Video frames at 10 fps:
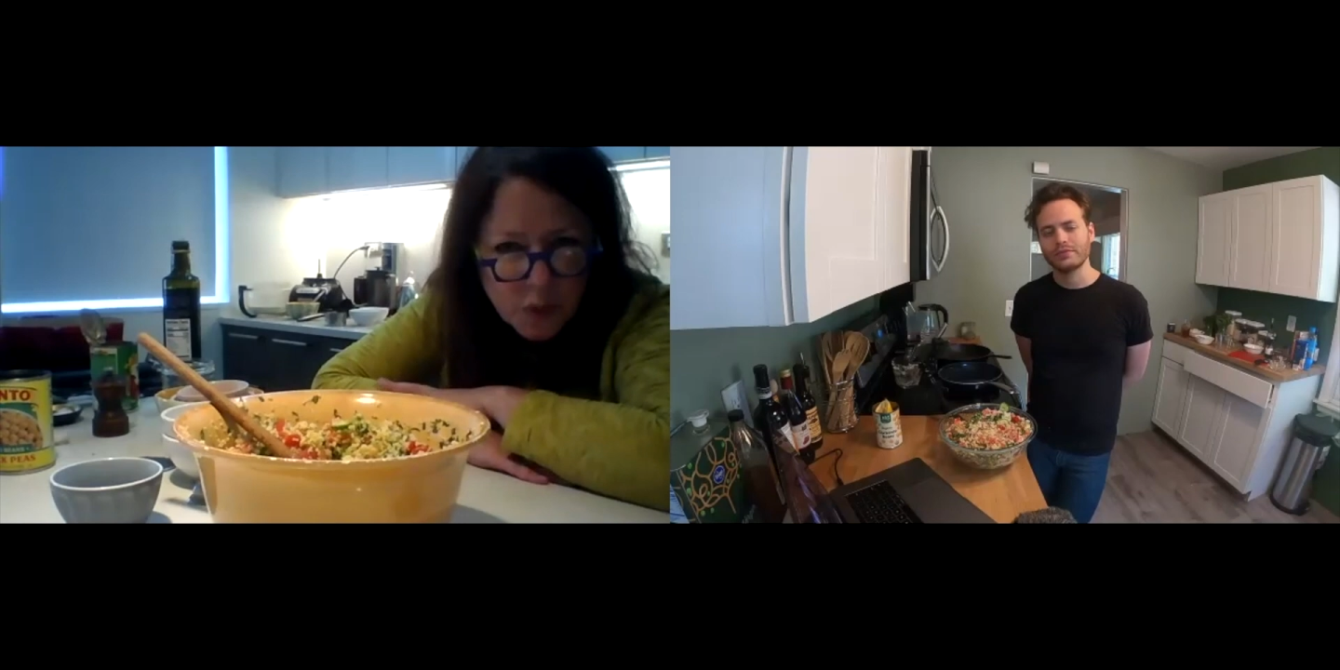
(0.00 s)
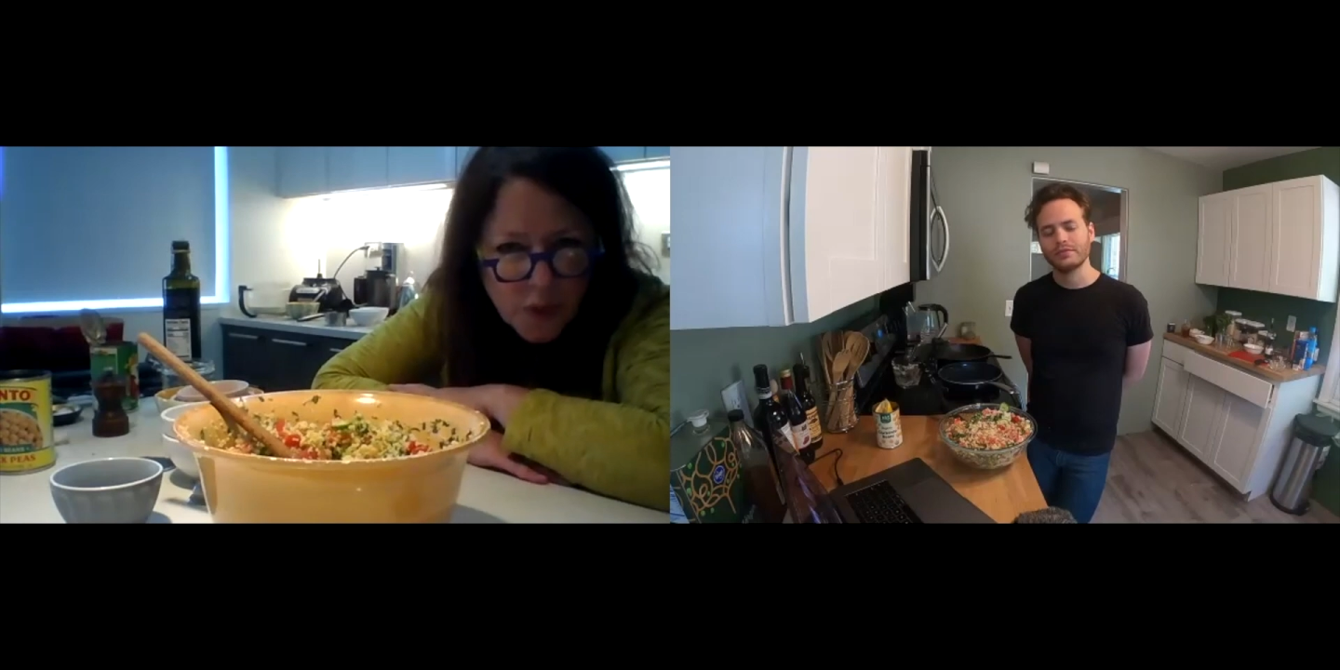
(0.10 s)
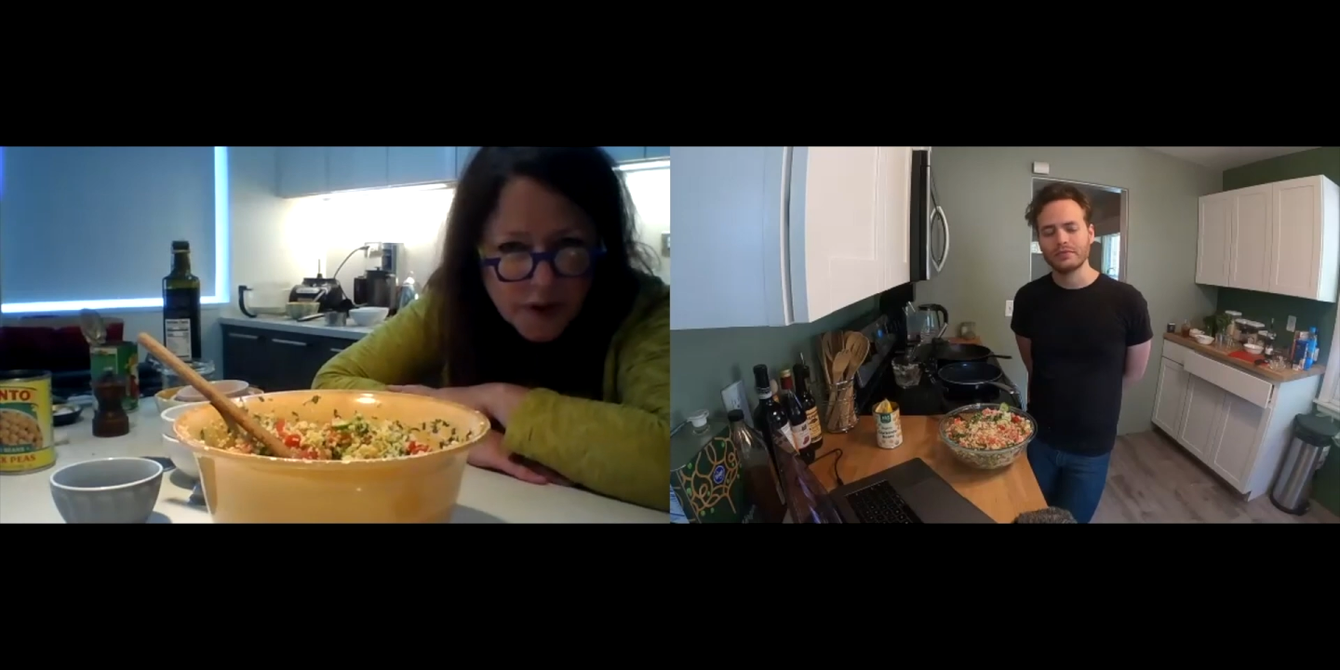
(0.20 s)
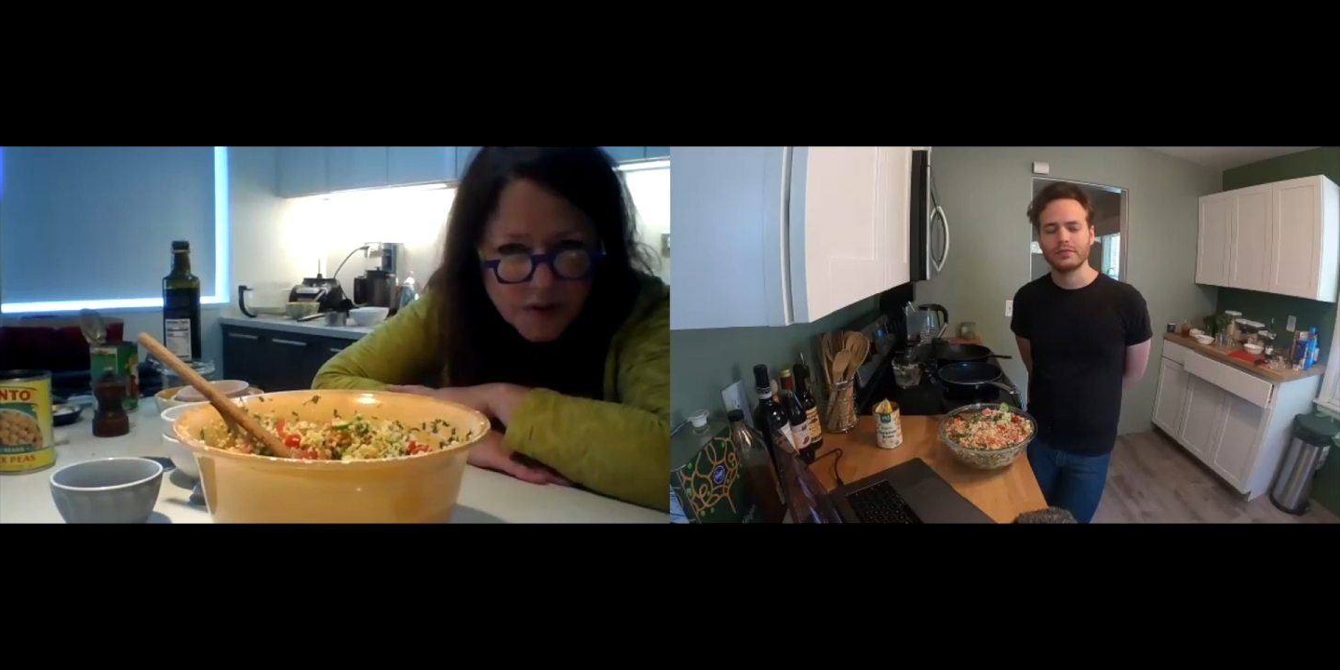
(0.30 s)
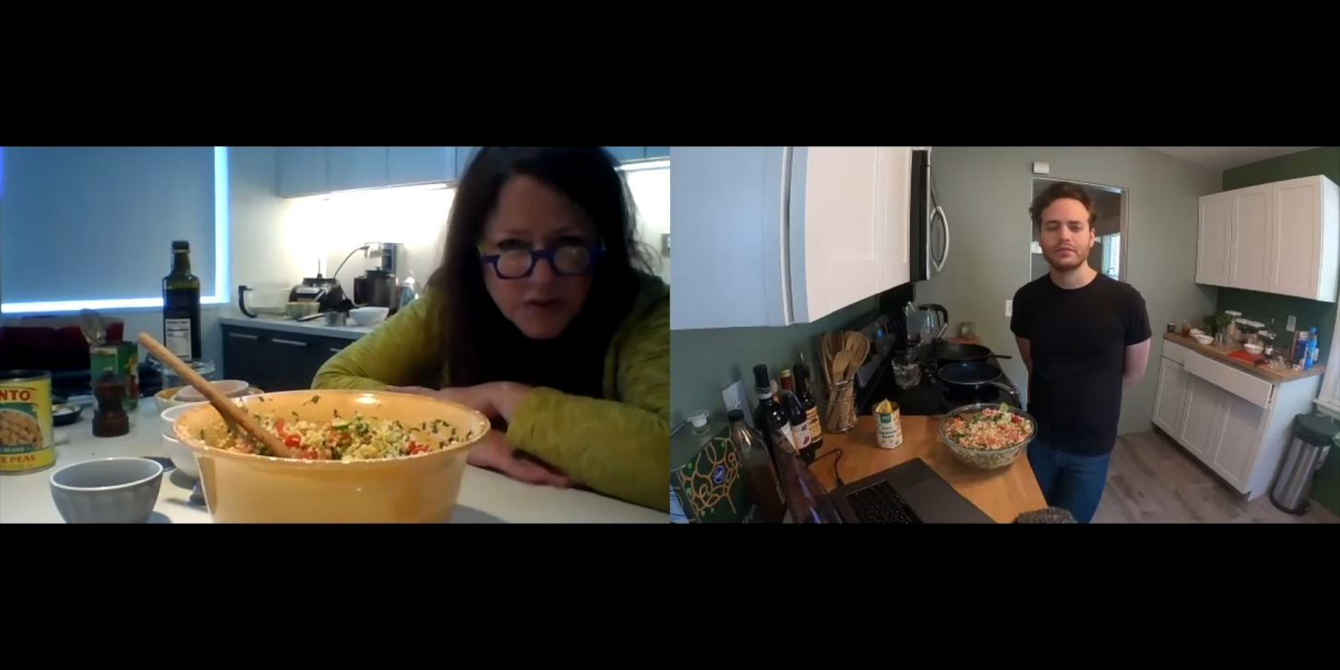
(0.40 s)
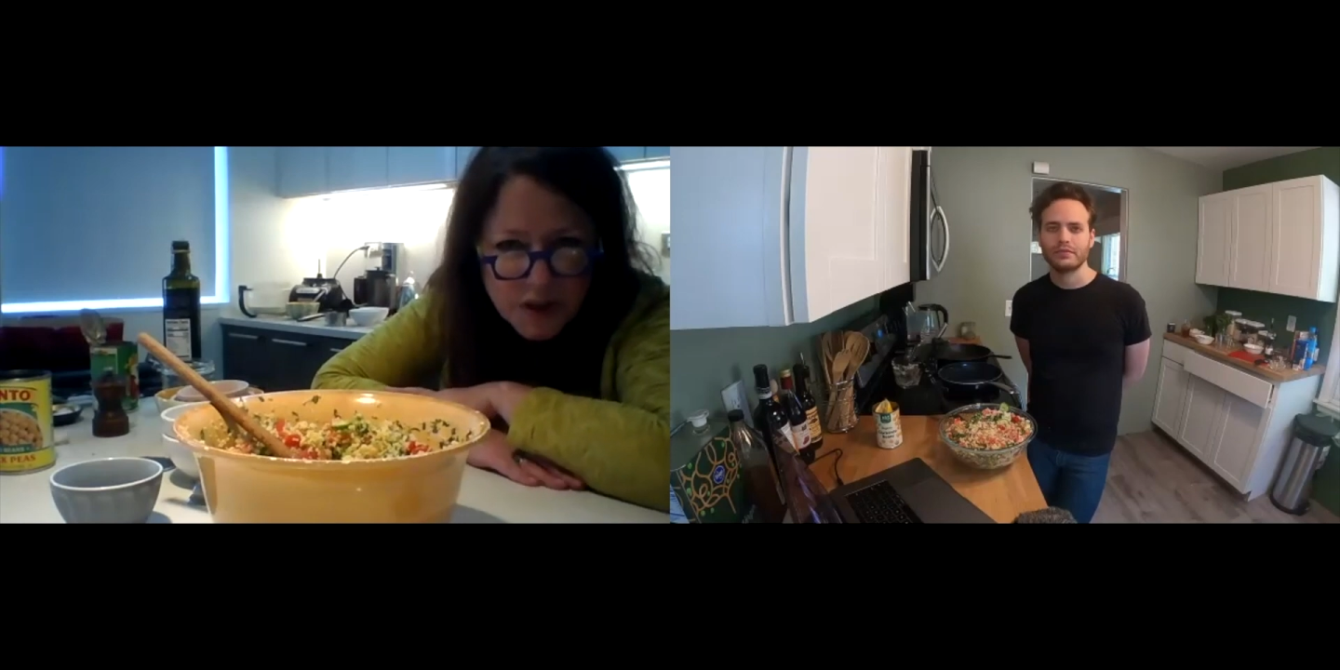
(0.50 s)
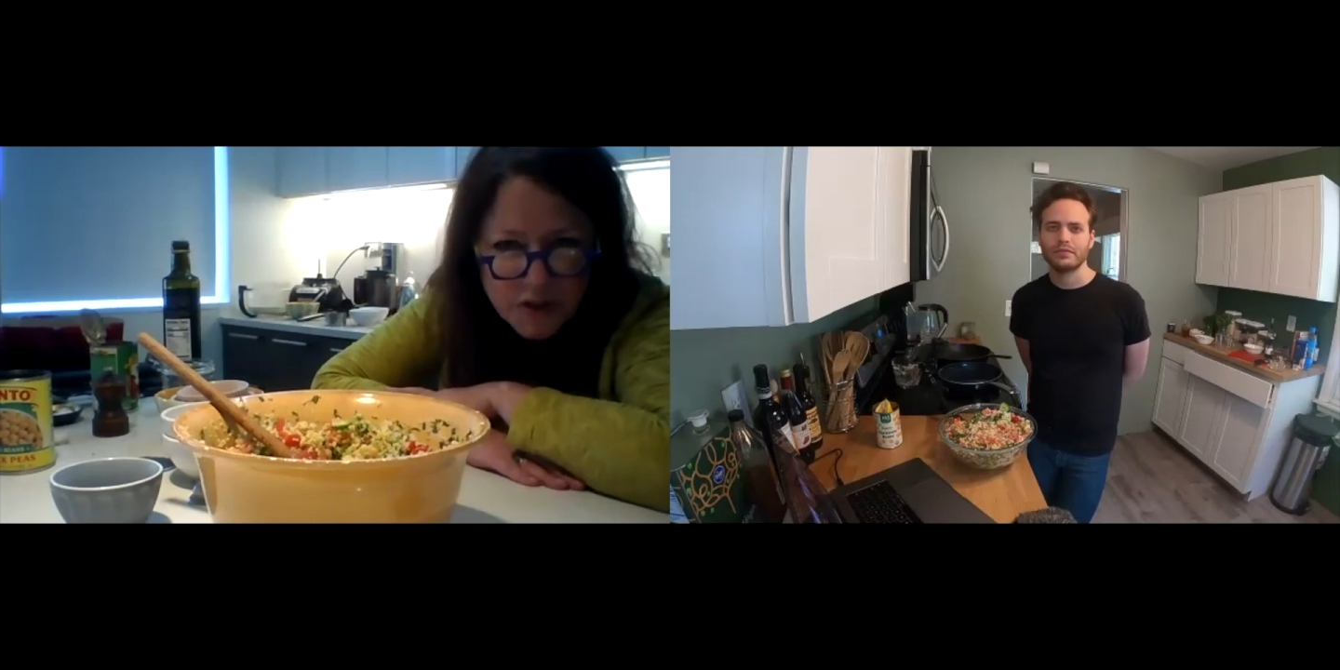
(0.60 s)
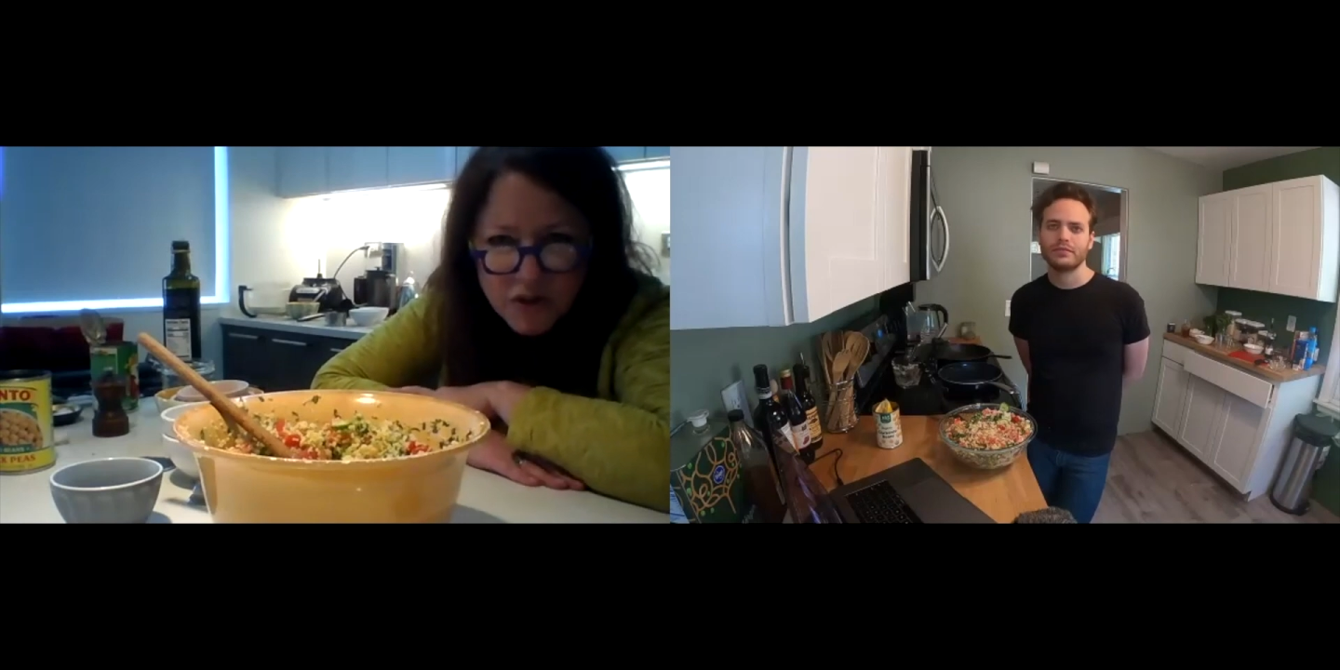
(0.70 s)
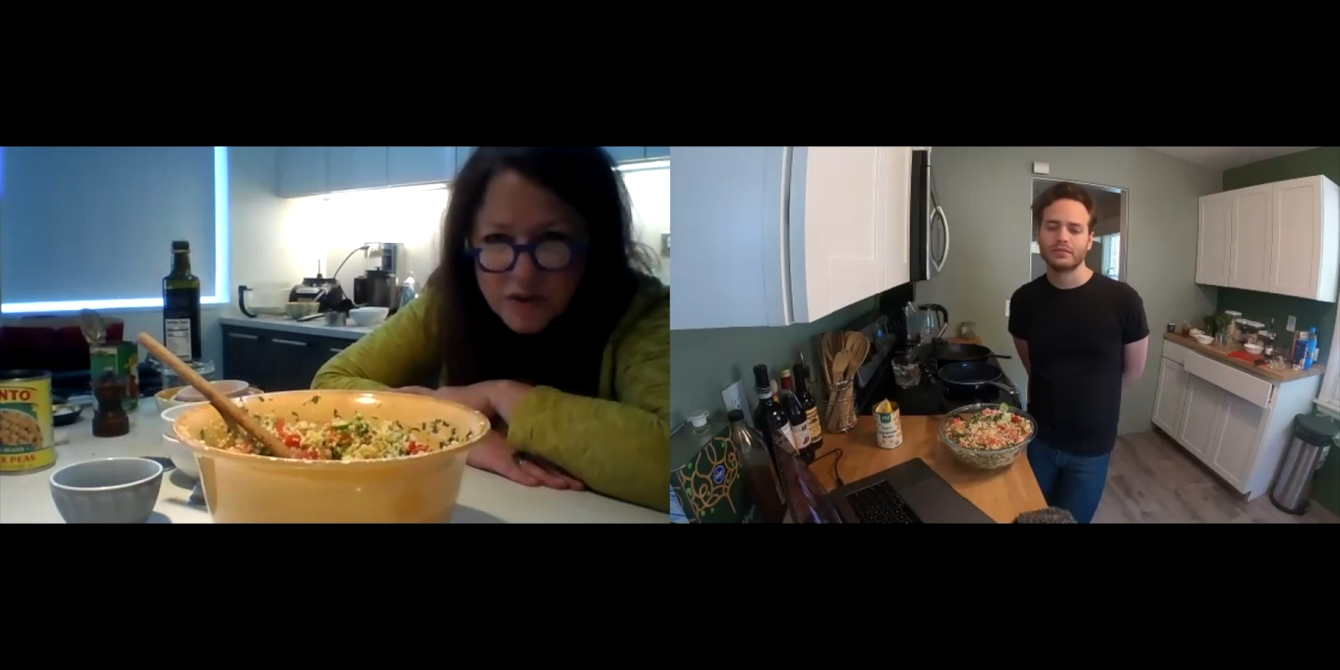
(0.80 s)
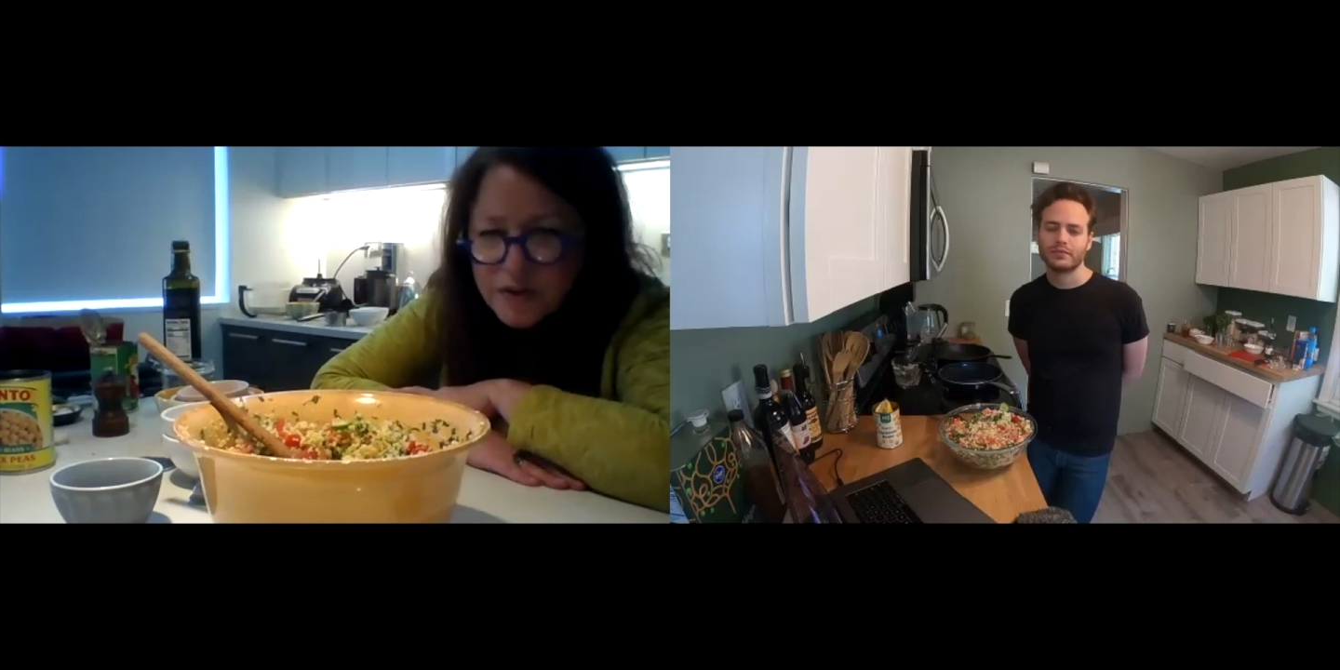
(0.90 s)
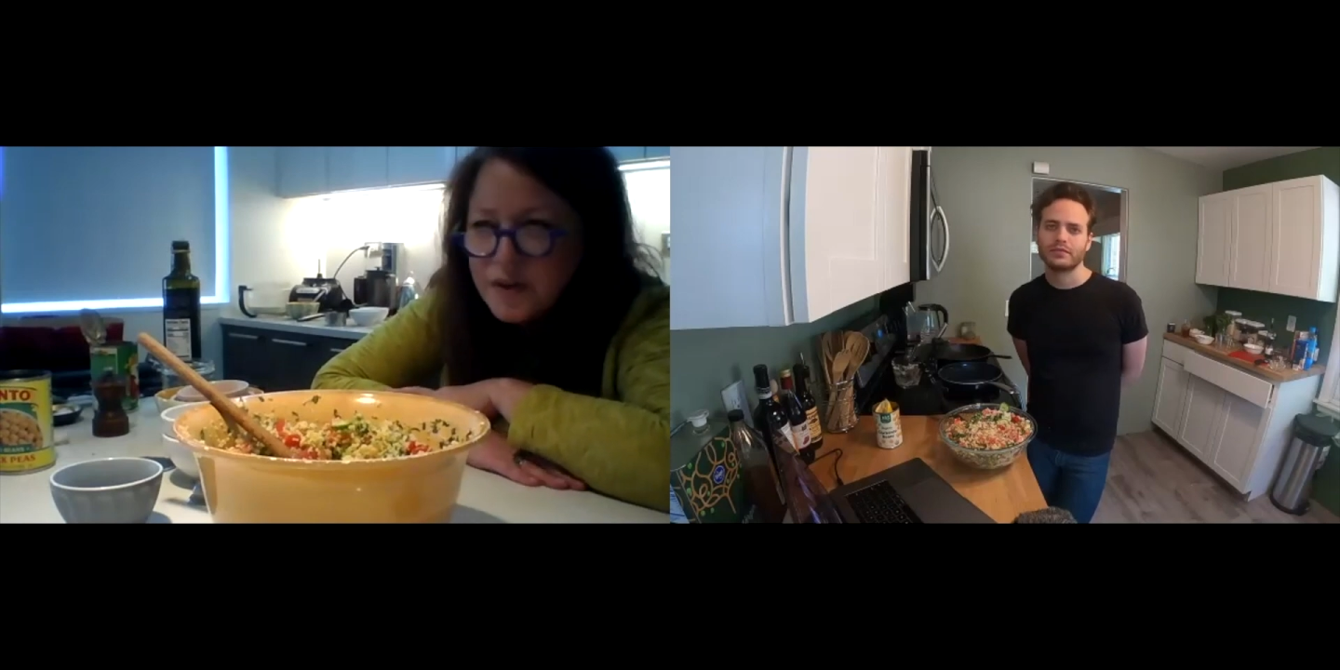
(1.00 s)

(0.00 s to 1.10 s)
organization.